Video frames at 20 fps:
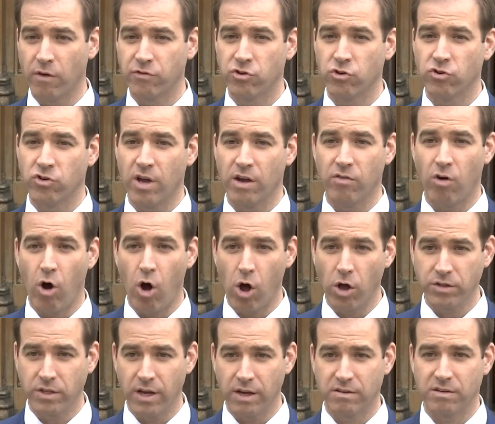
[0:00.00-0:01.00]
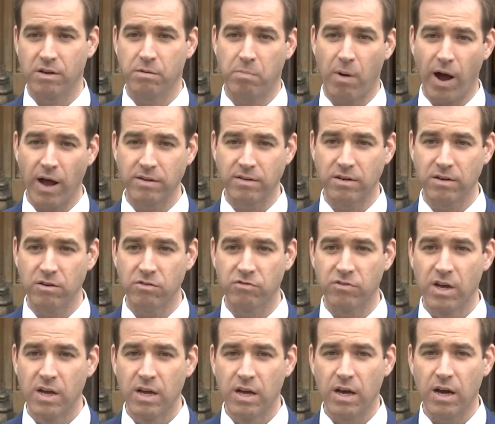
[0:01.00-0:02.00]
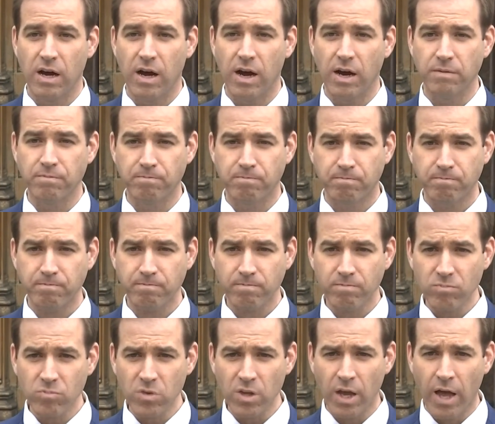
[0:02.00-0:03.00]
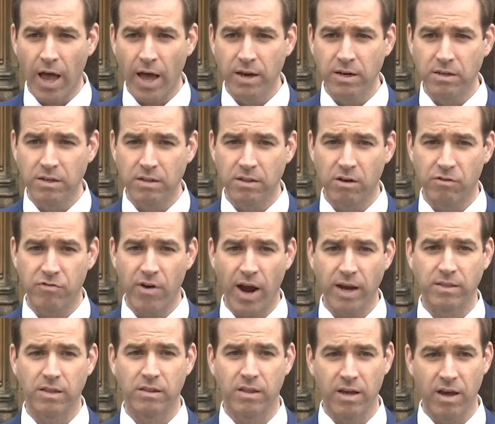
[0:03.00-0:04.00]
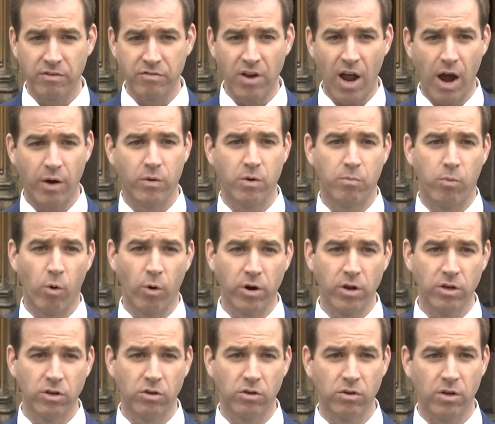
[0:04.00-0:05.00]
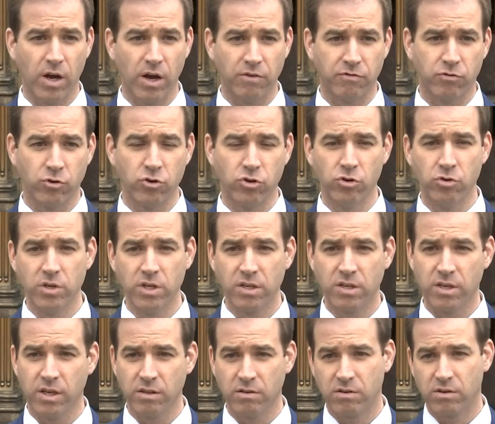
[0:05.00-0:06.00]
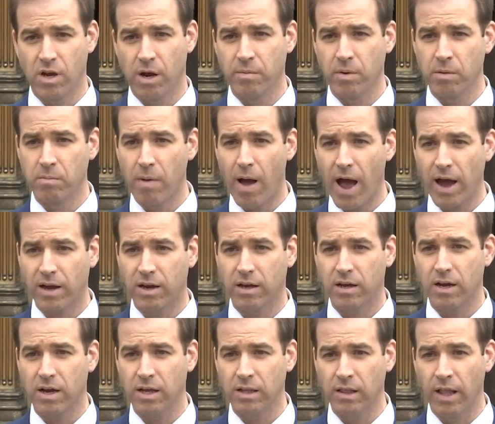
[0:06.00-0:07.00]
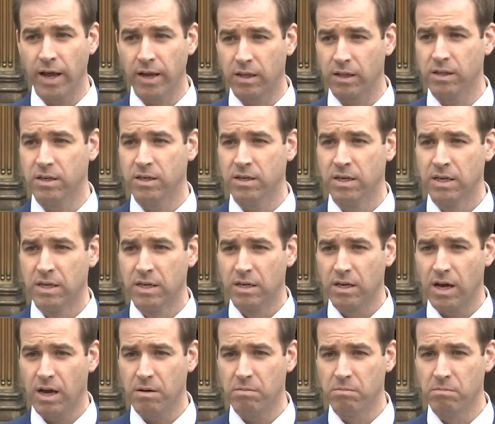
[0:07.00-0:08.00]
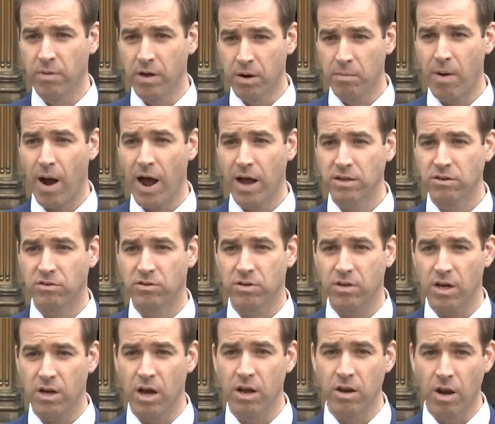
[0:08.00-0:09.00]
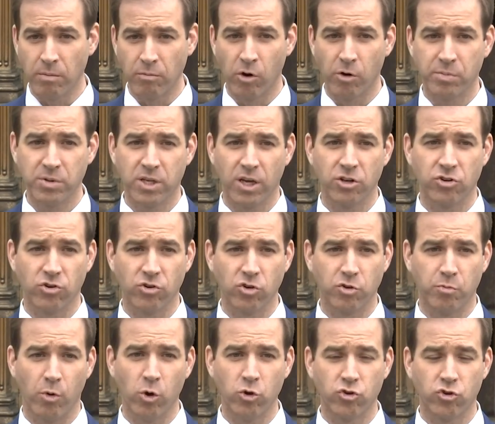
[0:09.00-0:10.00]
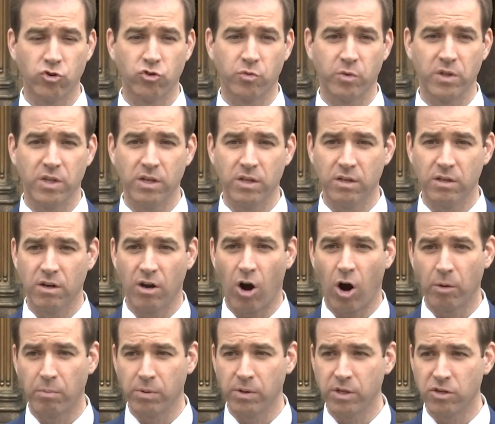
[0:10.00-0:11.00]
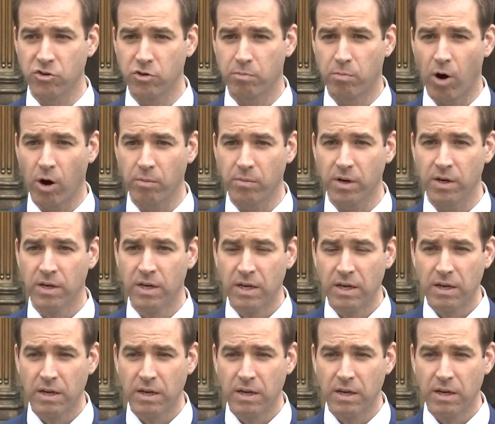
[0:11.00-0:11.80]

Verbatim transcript: officers have all tested positive. Um, and the fact that they have not reported uh, for duty since coming back uh, likely uh, minimized uh, a number of potential exposures within our police department.